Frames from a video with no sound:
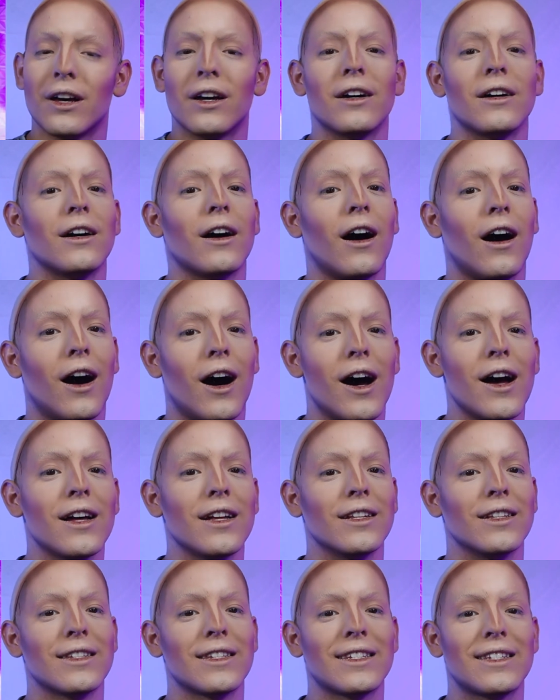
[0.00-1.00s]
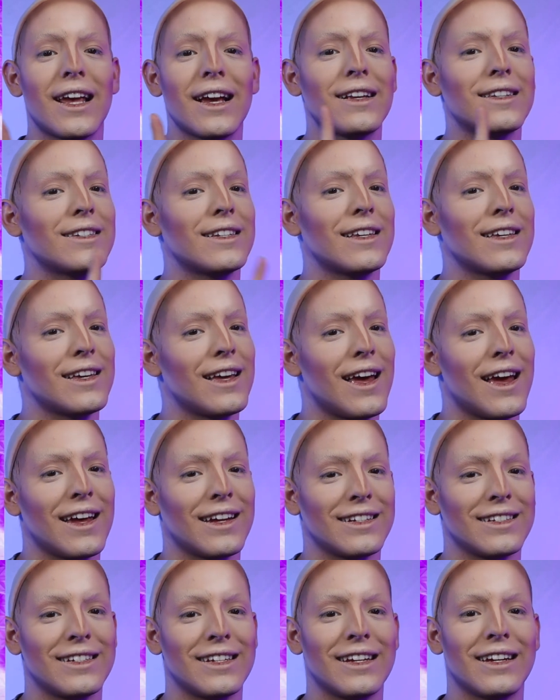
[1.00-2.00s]
a hot and sexy
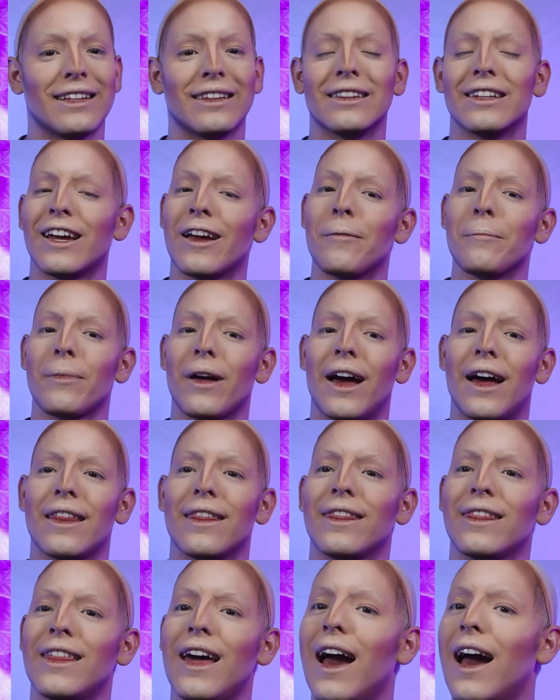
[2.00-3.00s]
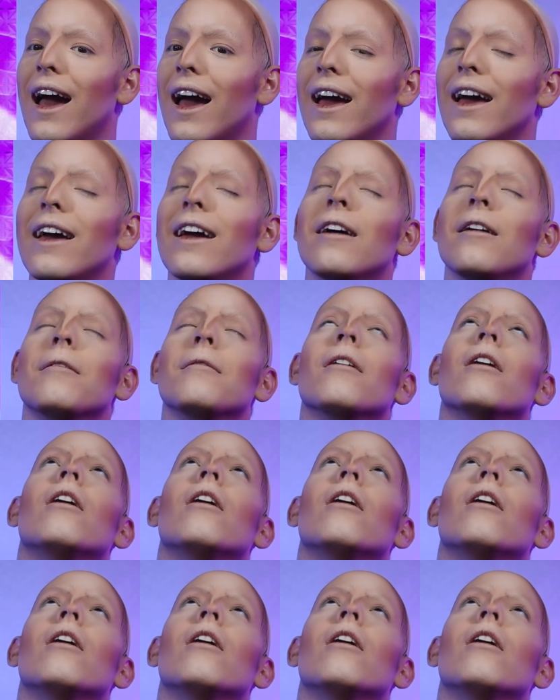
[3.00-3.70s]
antique lamp at that, and